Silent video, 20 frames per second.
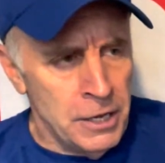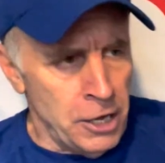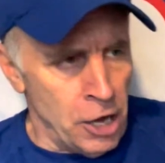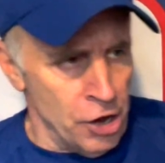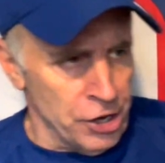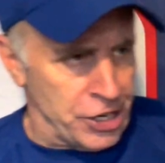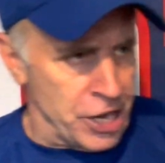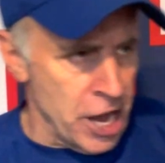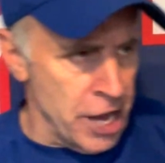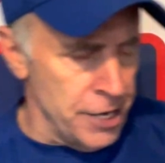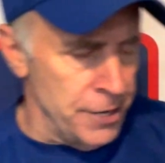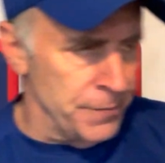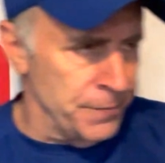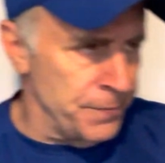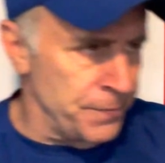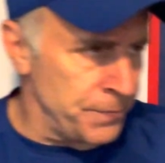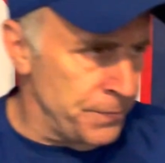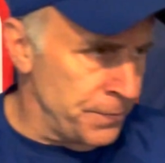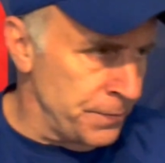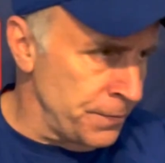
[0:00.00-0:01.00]
Okay,
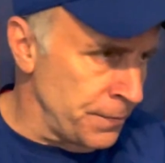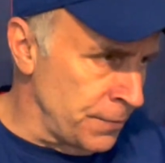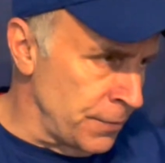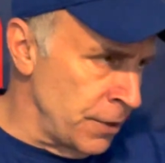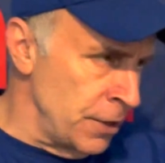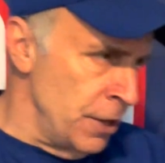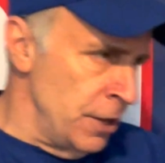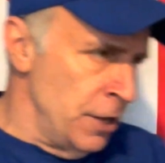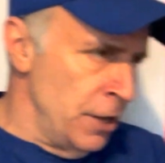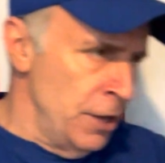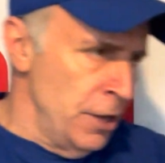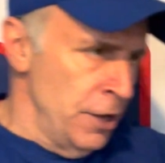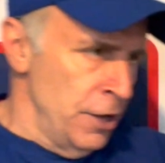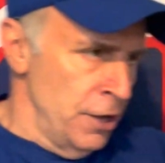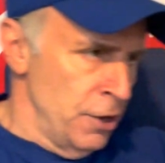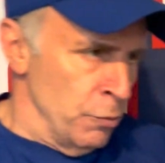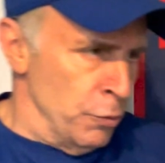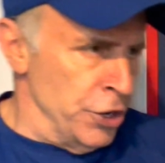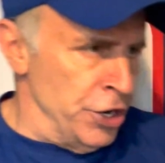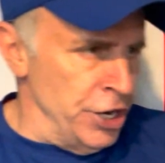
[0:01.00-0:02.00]

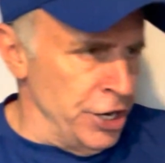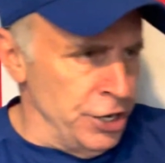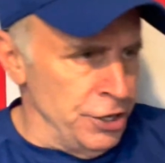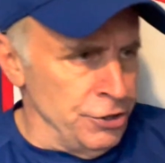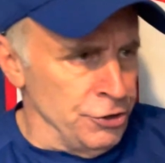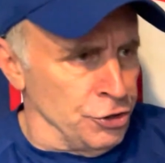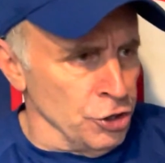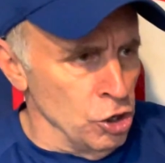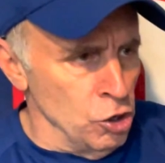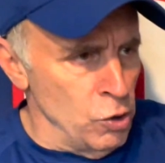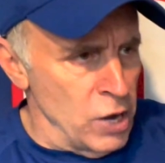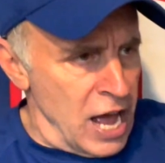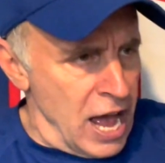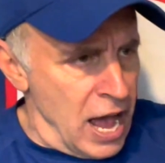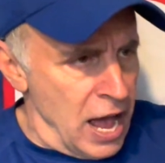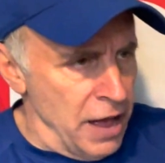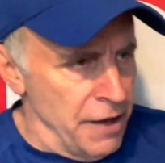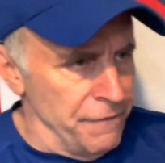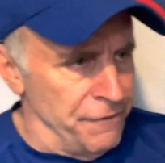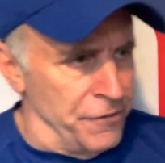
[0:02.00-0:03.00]
we do
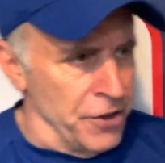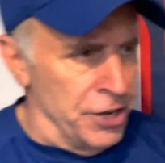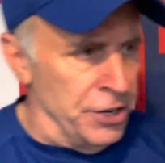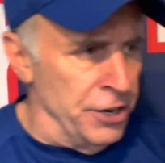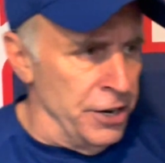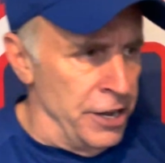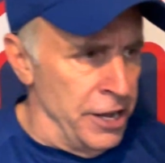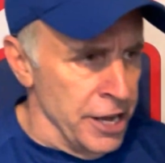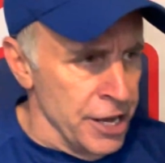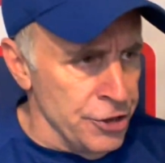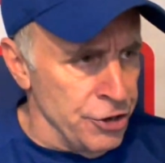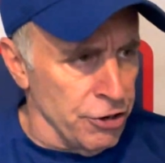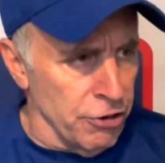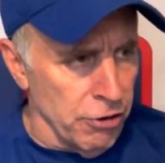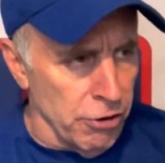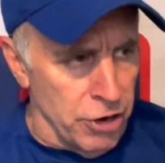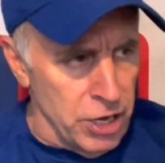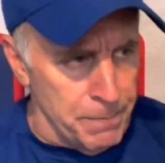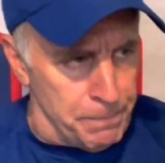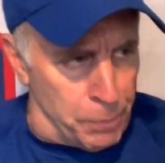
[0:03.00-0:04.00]
have an
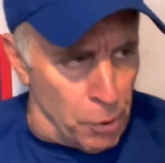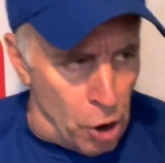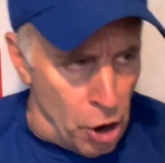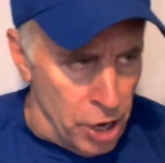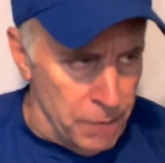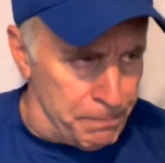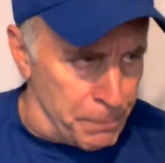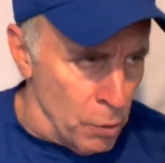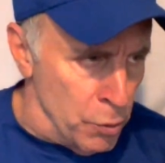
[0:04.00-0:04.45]
injury report,